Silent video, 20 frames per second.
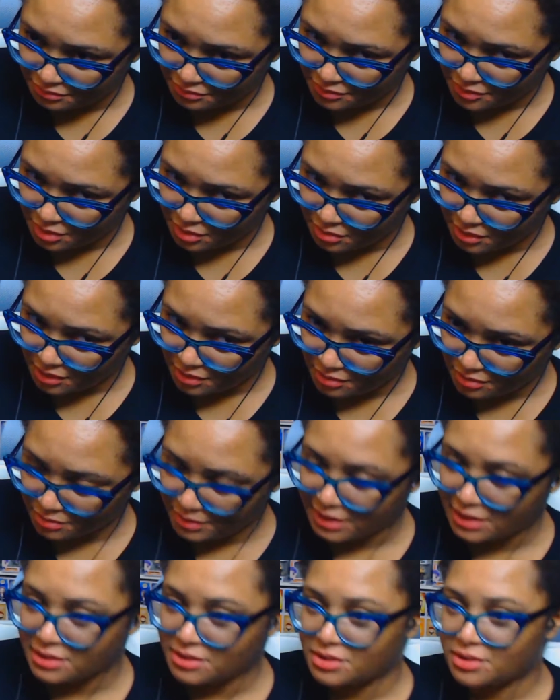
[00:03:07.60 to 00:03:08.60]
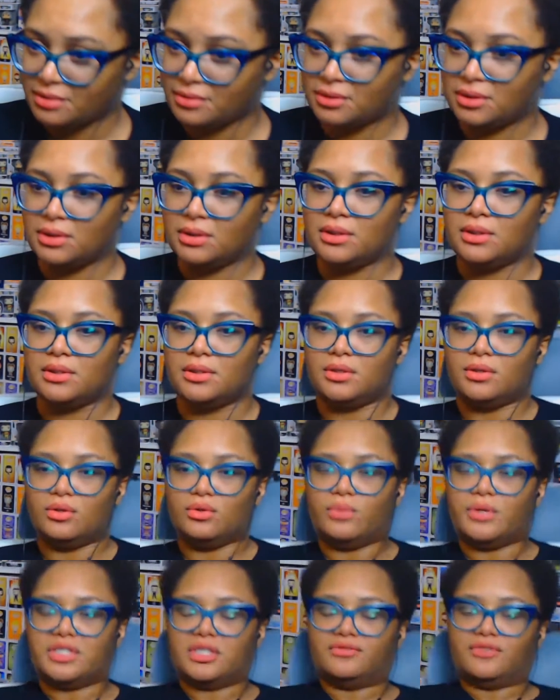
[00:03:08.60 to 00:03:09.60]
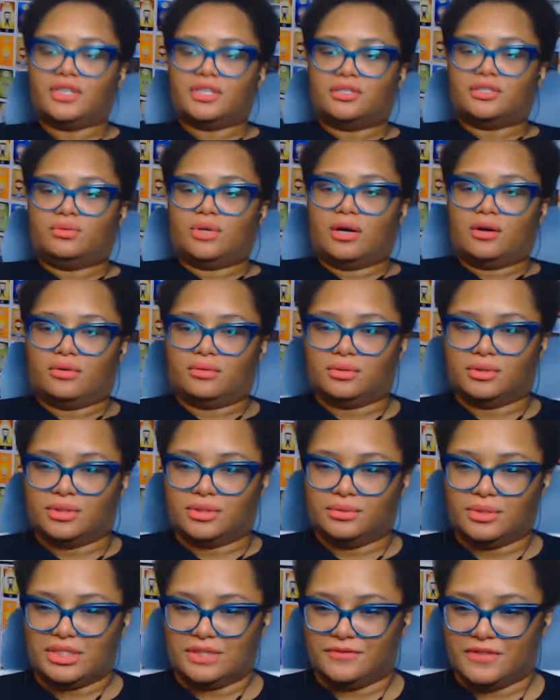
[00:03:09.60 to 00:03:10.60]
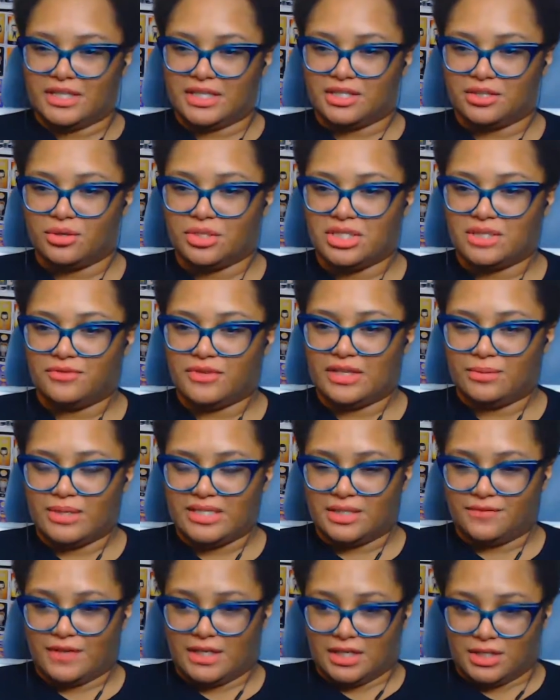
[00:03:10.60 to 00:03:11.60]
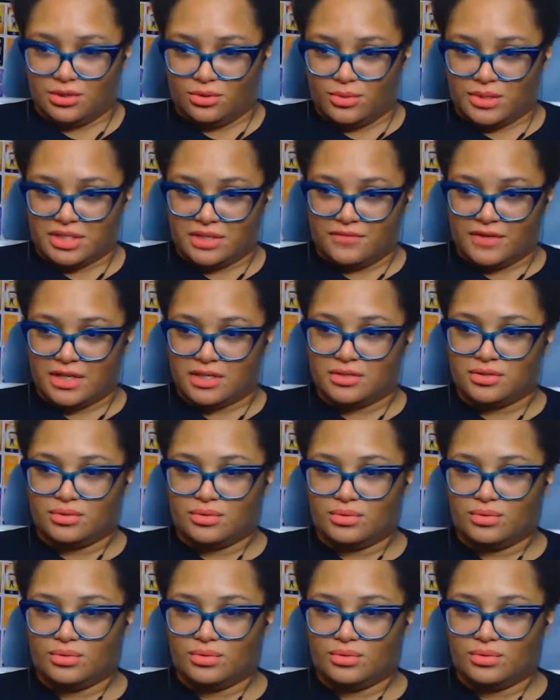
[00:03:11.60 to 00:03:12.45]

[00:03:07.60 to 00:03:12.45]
Oh no, bitch. But what's she finna do though? What's she finna do? What's she finna do?